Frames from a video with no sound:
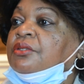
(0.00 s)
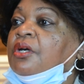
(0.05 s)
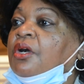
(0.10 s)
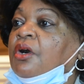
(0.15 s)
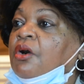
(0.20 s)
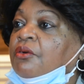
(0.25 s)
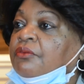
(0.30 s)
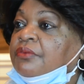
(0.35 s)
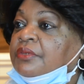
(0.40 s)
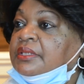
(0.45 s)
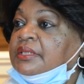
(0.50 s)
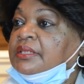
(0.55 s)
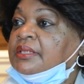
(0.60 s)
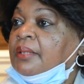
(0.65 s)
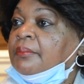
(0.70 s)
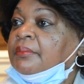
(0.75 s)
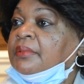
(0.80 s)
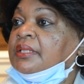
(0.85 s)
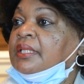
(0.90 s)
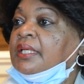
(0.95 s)
go over
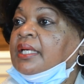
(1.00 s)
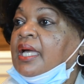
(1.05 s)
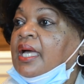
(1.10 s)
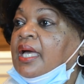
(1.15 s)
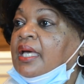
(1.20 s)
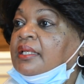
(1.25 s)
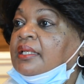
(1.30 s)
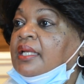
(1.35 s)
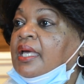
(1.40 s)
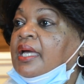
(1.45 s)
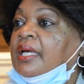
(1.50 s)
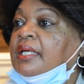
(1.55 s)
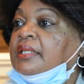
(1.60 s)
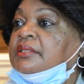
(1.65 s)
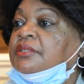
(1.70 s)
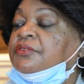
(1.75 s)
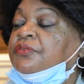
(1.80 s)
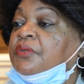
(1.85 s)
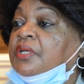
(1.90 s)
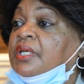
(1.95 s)
some of the
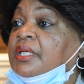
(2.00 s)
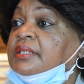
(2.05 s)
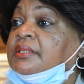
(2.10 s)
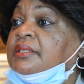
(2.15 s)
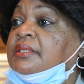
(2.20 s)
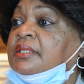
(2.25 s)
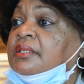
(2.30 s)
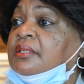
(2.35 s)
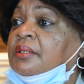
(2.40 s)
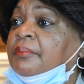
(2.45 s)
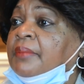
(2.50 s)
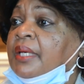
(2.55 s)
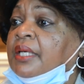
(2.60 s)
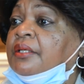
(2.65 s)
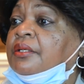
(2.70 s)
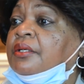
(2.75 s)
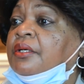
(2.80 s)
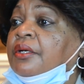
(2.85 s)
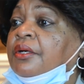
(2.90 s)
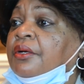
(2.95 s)
guidelines for us in the
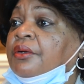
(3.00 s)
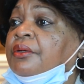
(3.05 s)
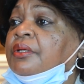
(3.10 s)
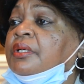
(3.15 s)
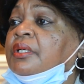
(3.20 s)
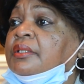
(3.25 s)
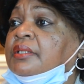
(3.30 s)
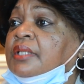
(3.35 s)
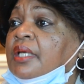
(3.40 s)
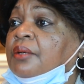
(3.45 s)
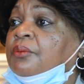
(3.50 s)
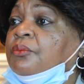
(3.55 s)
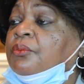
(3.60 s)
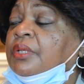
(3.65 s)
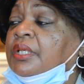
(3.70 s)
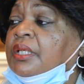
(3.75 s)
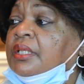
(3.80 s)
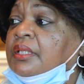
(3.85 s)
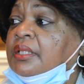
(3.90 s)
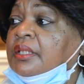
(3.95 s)
medical area that
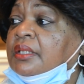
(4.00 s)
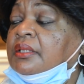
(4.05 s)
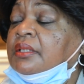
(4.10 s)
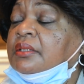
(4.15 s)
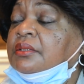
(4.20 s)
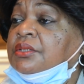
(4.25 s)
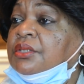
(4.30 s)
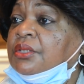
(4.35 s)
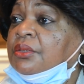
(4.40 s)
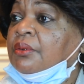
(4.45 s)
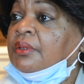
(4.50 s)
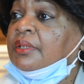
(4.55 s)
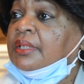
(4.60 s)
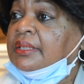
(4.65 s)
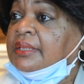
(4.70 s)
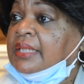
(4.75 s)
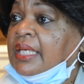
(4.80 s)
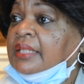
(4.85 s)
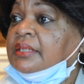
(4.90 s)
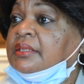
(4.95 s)
we could do on
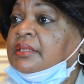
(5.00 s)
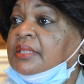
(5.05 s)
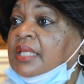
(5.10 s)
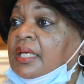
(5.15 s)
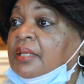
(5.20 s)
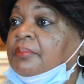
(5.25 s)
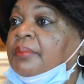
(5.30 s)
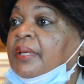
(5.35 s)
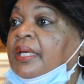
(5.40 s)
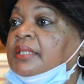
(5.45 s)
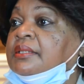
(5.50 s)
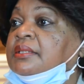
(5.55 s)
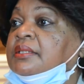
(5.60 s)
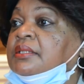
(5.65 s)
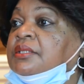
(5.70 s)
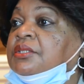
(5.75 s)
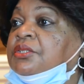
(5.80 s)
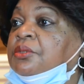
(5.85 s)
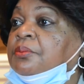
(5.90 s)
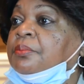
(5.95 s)
a day-to-day
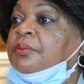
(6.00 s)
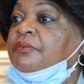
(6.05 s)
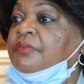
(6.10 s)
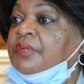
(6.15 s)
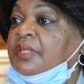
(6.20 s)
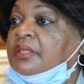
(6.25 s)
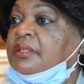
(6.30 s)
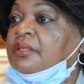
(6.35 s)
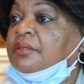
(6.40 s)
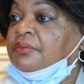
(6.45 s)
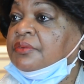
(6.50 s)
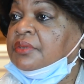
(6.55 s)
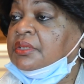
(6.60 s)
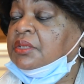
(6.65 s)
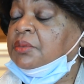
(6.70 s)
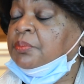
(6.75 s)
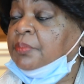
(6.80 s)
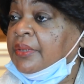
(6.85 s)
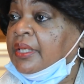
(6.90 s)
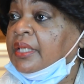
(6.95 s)
basis to prevent the
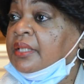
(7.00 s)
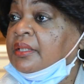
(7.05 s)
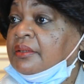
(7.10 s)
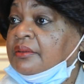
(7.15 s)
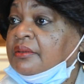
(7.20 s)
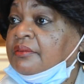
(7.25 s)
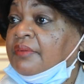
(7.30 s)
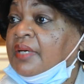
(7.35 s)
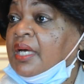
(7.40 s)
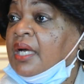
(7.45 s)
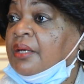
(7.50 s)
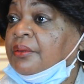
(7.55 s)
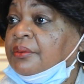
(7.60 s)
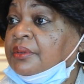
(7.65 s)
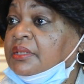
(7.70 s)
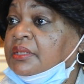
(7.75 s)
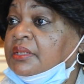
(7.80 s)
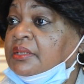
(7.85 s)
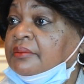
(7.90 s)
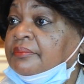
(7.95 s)
spread of the
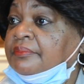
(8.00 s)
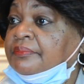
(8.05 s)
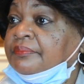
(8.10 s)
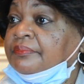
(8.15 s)
virus?